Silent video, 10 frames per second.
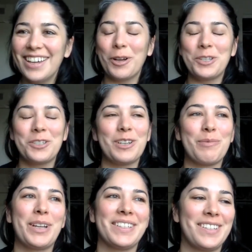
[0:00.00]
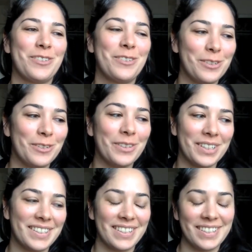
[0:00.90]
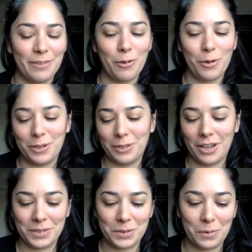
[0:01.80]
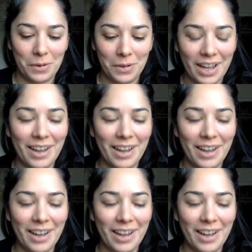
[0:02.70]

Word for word: Questioning my decision to do this instead of going to law school.